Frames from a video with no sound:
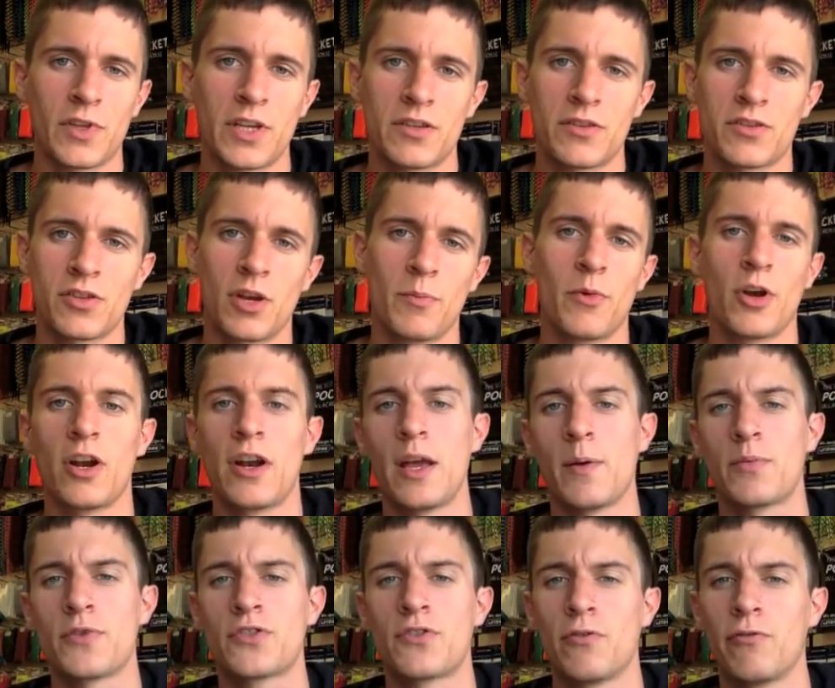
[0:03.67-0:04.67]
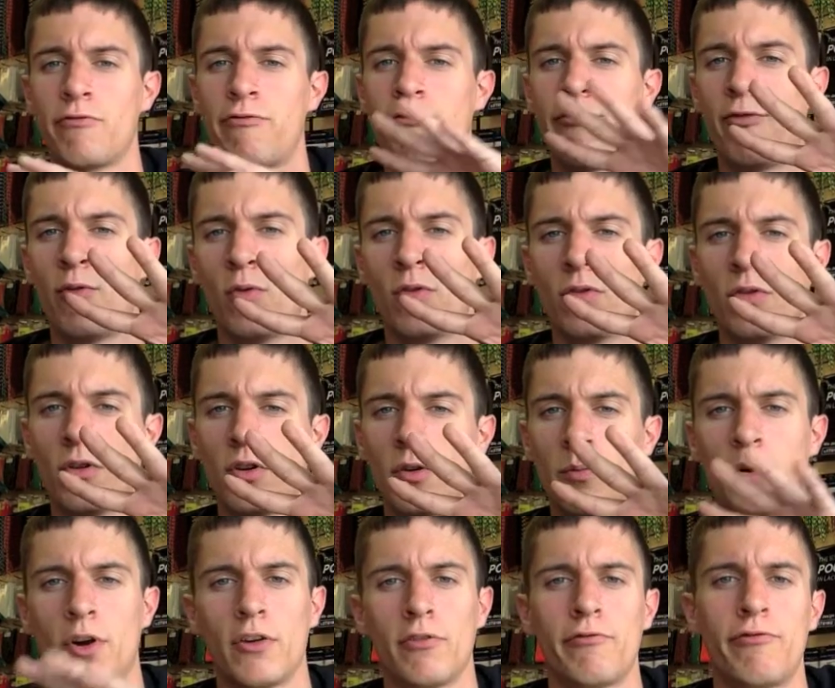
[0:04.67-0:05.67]
So I'm on episode 4,
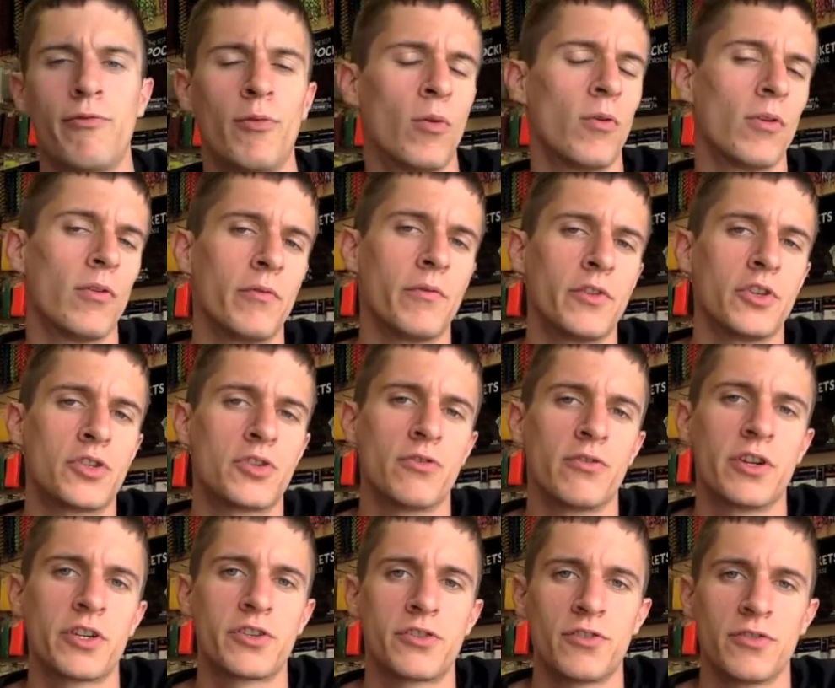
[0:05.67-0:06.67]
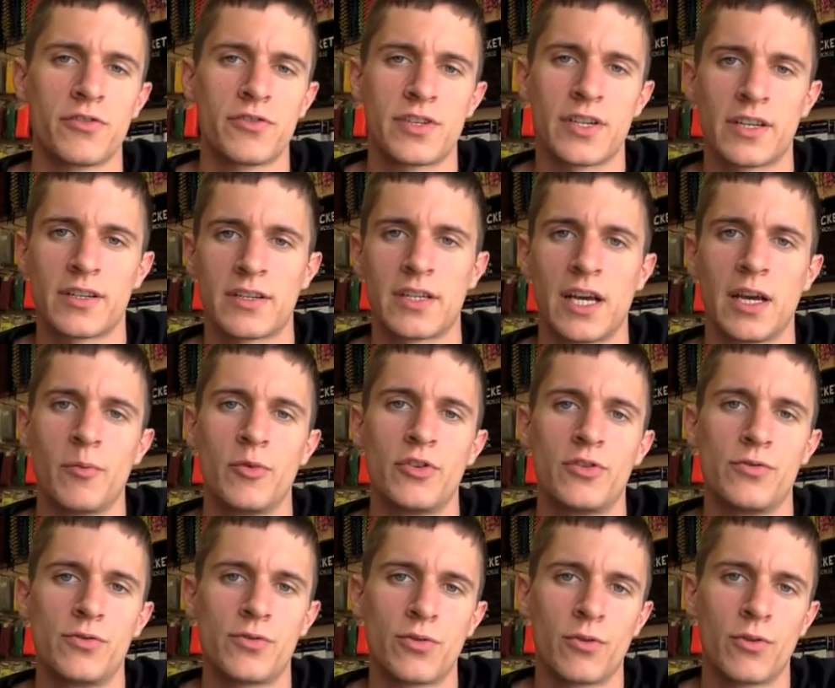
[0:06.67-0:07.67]
part 4 of the traditional 6-diamond
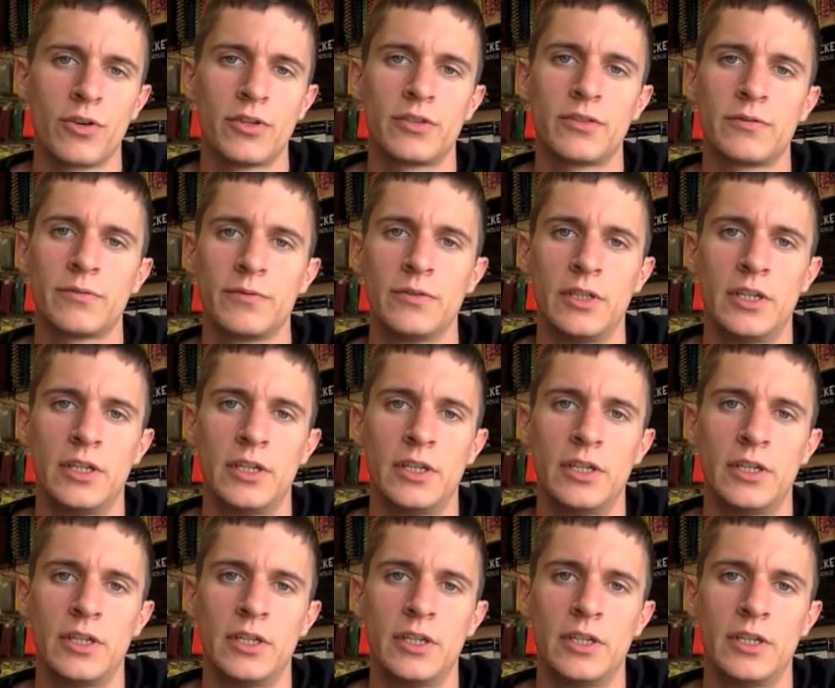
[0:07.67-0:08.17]
tutorial.